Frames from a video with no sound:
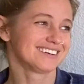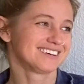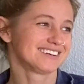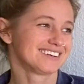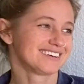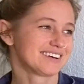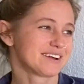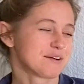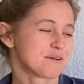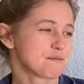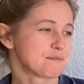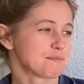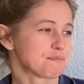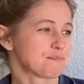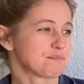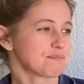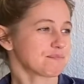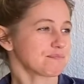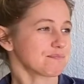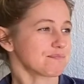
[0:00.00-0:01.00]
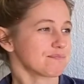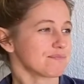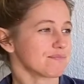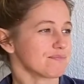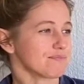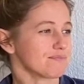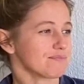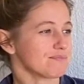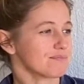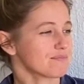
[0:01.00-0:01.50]

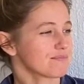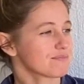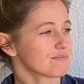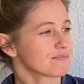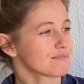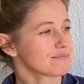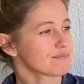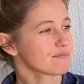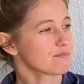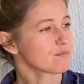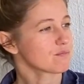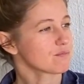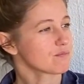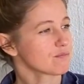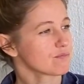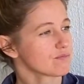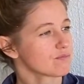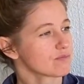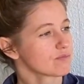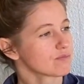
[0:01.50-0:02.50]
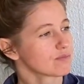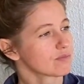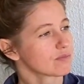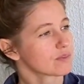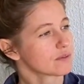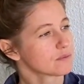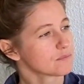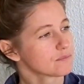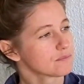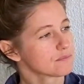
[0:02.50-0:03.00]

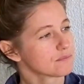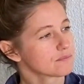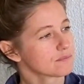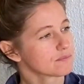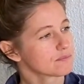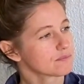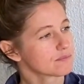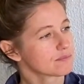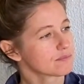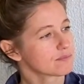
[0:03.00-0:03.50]
No words are spoken by the person on screen.